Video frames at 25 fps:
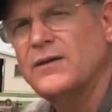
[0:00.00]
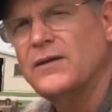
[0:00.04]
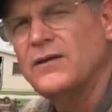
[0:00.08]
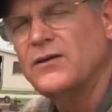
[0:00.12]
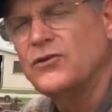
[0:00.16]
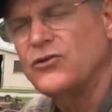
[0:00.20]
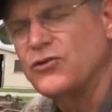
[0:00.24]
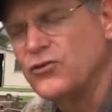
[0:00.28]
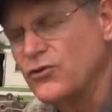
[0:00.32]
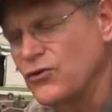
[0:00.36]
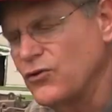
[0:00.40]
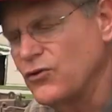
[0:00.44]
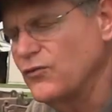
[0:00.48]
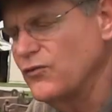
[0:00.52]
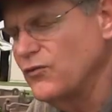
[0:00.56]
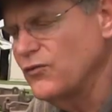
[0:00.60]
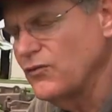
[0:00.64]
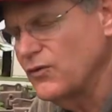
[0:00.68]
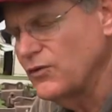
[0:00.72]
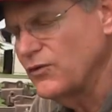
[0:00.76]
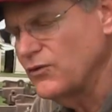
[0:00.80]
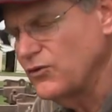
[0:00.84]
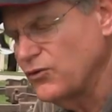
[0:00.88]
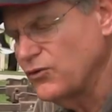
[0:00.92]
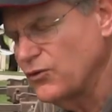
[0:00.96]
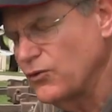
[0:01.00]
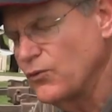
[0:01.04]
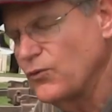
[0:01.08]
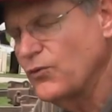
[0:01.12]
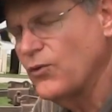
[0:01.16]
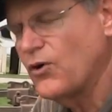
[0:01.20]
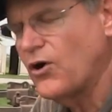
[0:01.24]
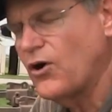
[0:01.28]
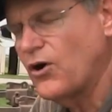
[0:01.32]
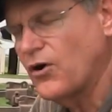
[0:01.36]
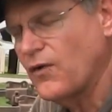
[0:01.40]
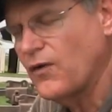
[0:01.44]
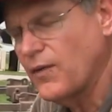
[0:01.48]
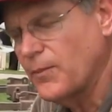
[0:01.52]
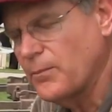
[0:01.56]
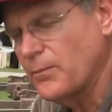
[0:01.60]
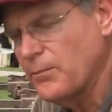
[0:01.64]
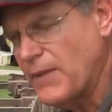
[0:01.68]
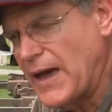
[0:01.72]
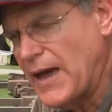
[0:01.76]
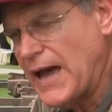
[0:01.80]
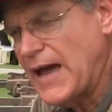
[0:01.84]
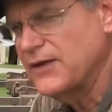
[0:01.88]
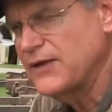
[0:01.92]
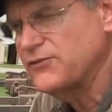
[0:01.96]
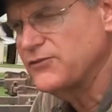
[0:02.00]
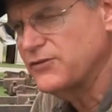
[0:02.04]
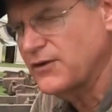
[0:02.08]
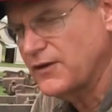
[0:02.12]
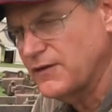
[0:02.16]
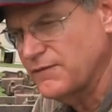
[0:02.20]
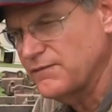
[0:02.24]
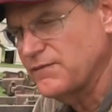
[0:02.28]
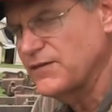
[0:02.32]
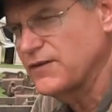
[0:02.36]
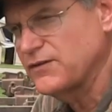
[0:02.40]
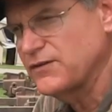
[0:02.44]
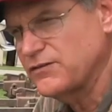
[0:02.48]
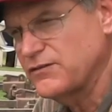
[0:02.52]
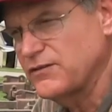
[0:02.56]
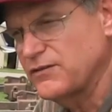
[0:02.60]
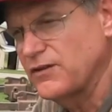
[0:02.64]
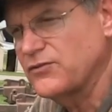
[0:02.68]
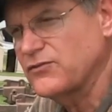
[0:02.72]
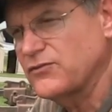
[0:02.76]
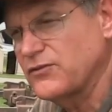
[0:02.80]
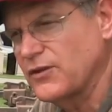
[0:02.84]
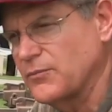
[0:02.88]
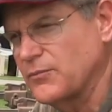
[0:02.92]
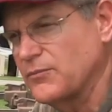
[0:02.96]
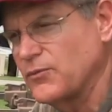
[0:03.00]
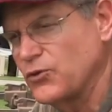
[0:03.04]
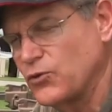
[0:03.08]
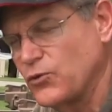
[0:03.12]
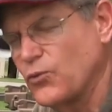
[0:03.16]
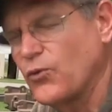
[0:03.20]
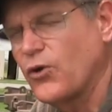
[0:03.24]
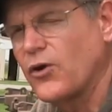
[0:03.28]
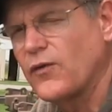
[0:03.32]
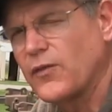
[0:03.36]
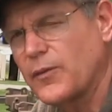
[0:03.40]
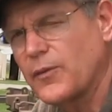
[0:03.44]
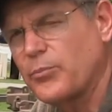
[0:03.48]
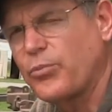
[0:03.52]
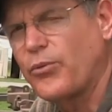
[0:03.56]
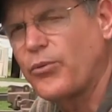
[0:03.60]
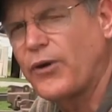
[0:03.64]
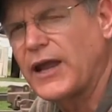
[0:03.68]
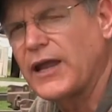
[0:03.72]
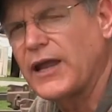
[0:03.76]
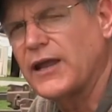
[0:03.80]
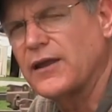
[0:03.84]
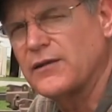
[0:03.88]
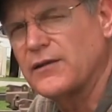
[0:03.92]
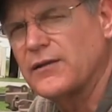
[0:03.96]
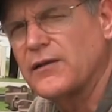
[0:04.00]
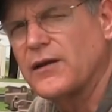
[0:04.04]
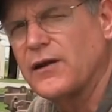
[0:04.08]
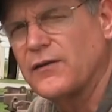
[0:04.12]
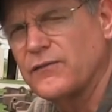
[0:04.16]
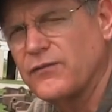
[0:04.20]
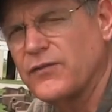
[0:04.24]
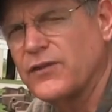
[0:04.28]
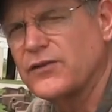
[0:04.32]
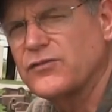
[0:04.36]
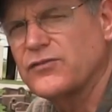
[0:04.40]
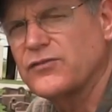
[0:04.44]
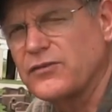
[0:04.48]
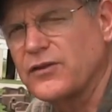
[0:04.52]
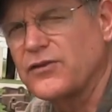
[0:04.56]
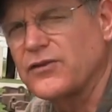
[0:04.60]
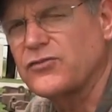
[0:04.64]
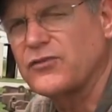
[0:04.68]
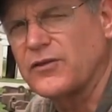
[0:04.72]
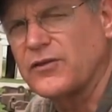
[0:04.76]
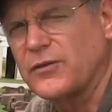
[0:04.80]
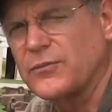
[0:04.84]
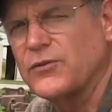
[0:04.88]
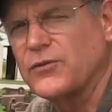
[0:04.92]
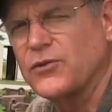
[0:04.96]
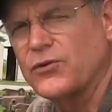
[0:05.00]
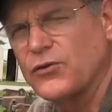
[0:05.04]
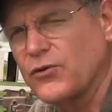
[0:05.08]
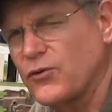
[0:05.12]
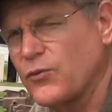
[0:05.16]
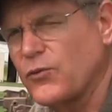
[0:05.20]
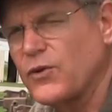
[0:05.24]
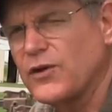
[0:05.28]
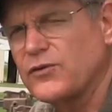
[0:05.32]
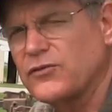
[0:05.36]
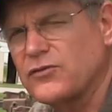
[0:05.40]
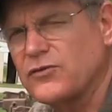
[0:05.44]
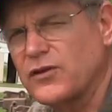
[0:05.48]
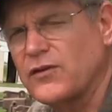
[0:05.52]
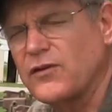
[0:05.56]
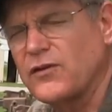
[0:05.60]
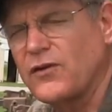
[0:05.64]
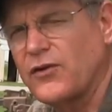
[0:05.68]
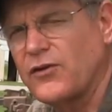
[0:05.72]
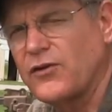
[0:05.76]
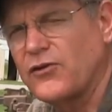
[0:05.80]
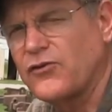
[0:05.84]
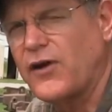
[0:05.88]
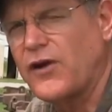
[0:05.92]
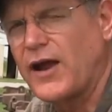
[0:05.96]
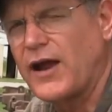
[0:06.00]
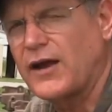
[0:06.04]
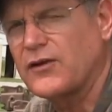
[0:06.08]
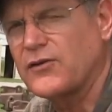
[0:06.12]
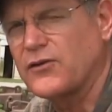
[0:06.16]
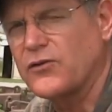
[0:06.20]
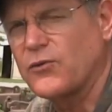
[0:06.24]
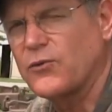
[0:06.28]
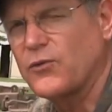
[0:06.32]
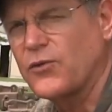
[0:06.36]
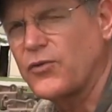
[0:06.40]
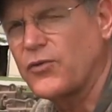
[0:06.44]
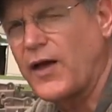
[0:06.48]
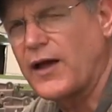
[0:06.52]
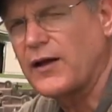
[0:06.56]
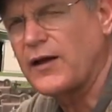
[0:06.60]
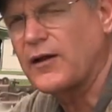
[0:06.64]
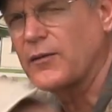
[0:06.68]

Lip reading: you are the magic of this system. You are the brain of this system. You're the one sitting on the tractor with that